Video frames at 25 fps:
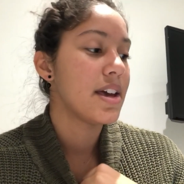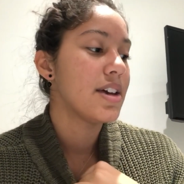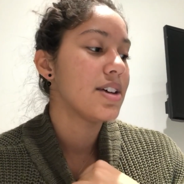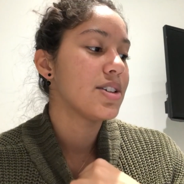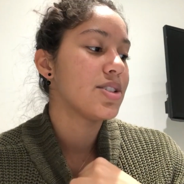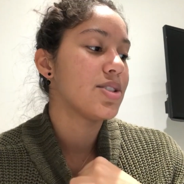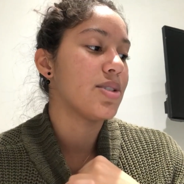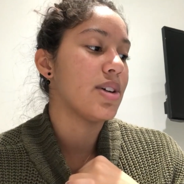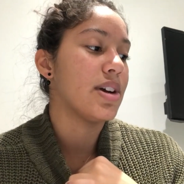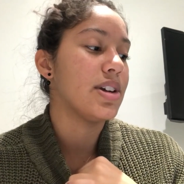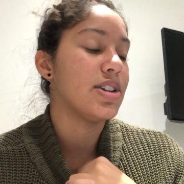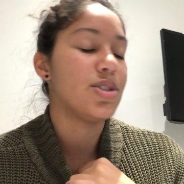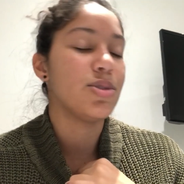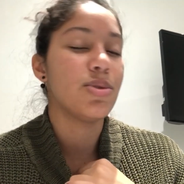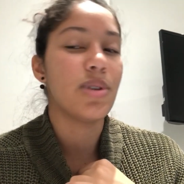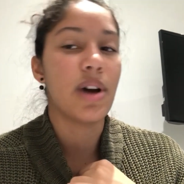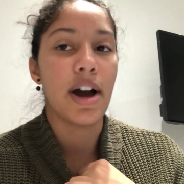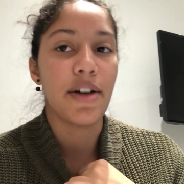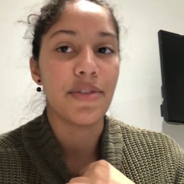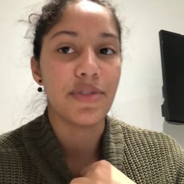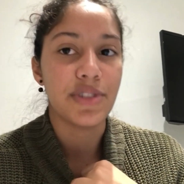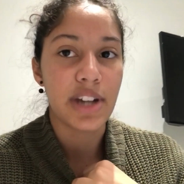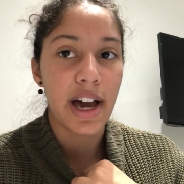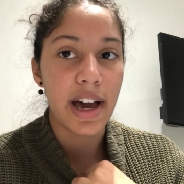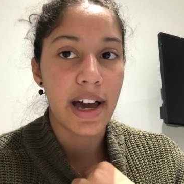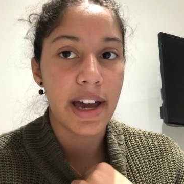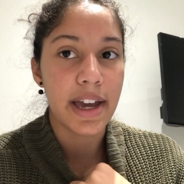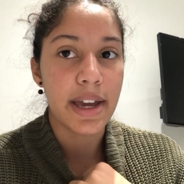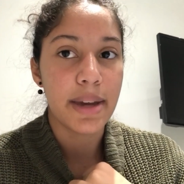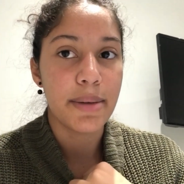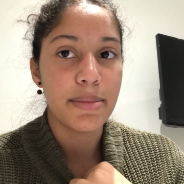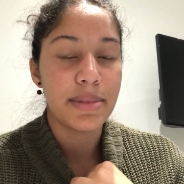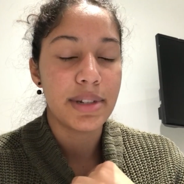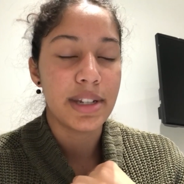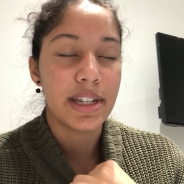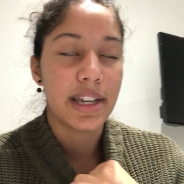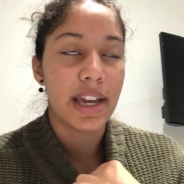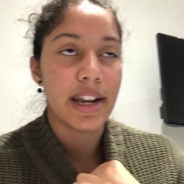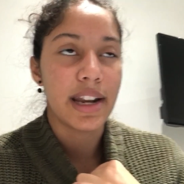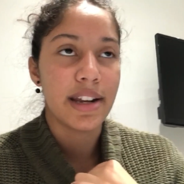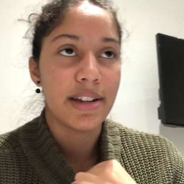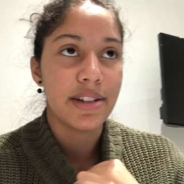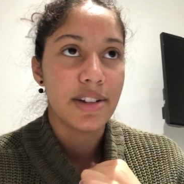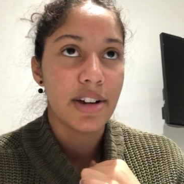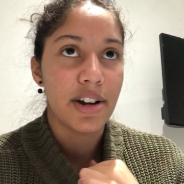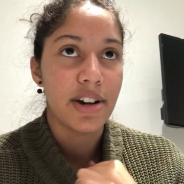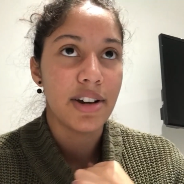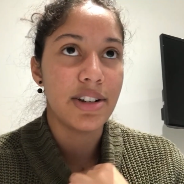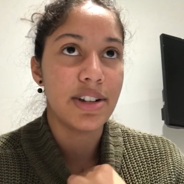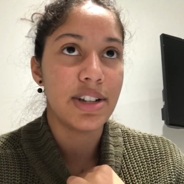So I do have time to get it
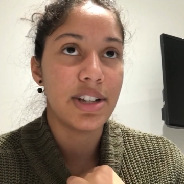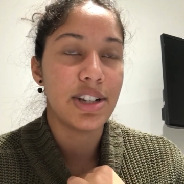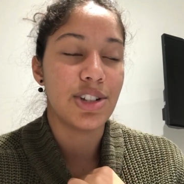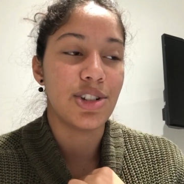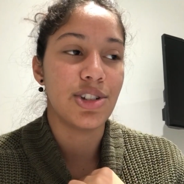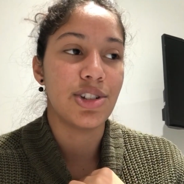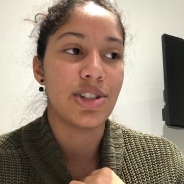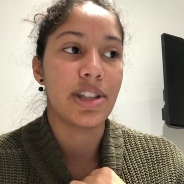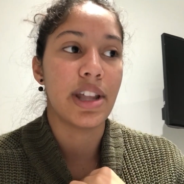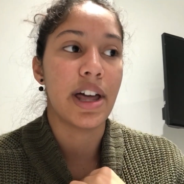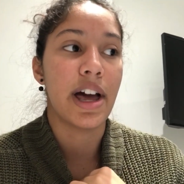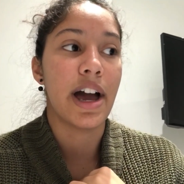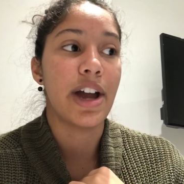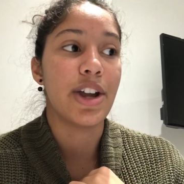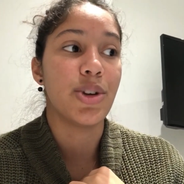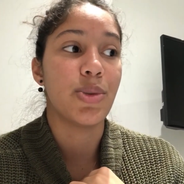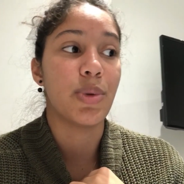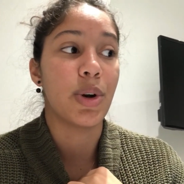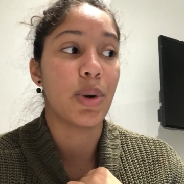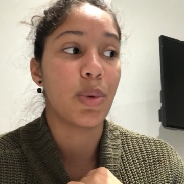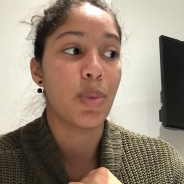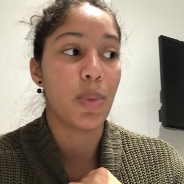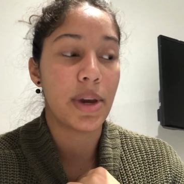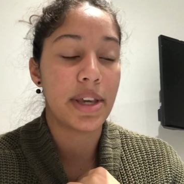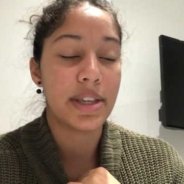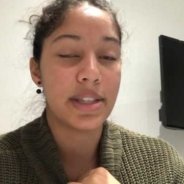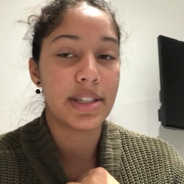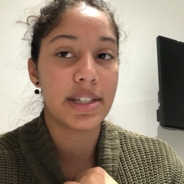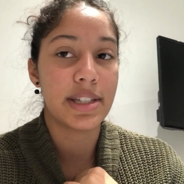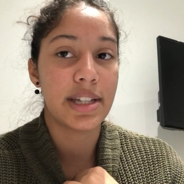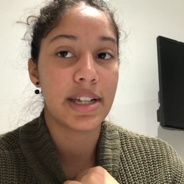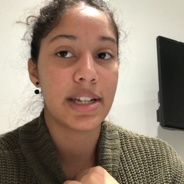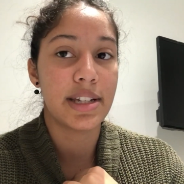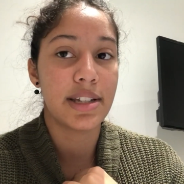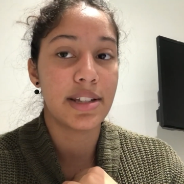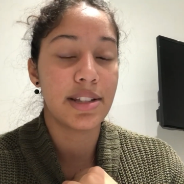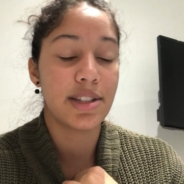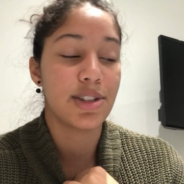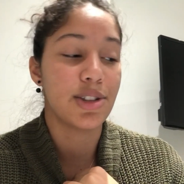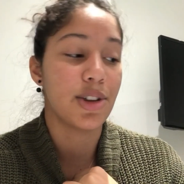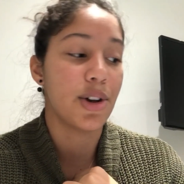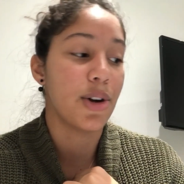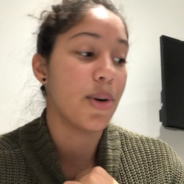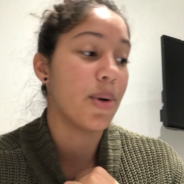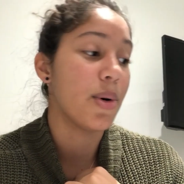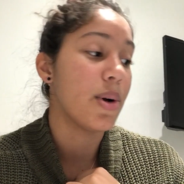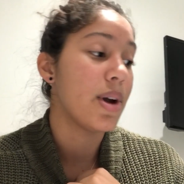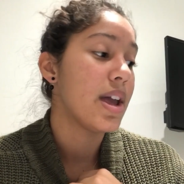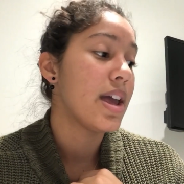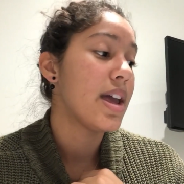done. It's just that I don't want to waste it.
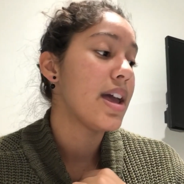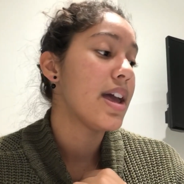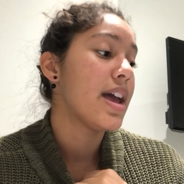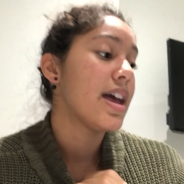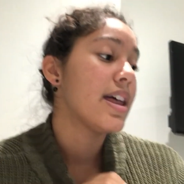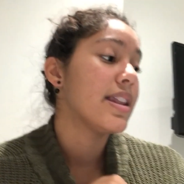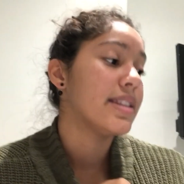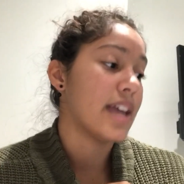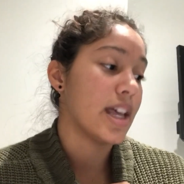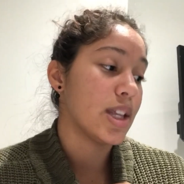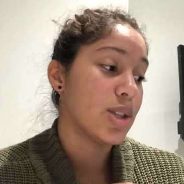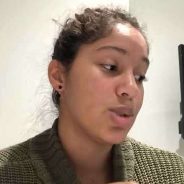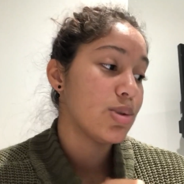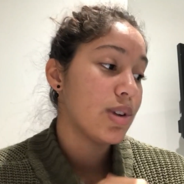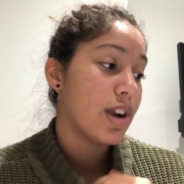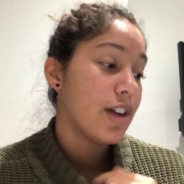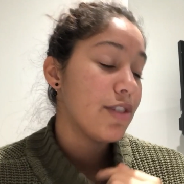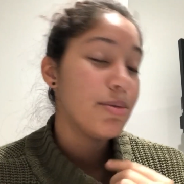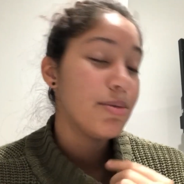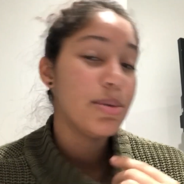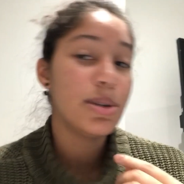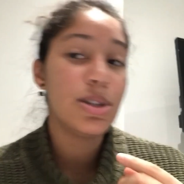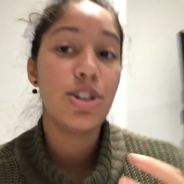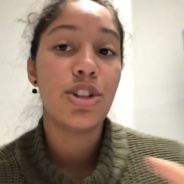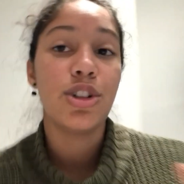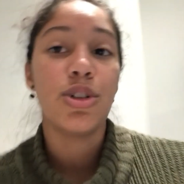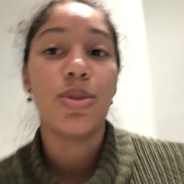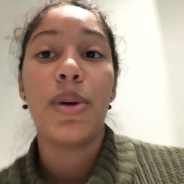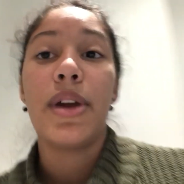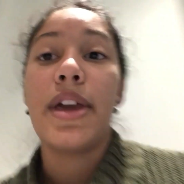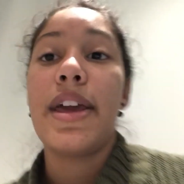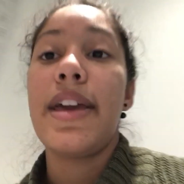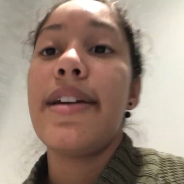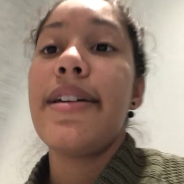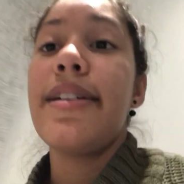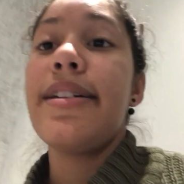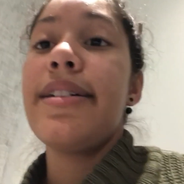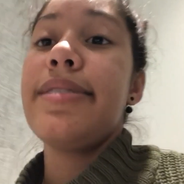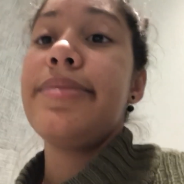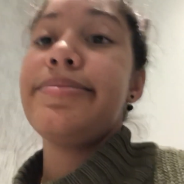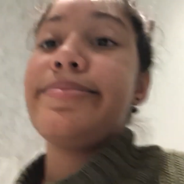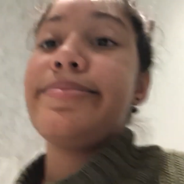So that's what I've been doing.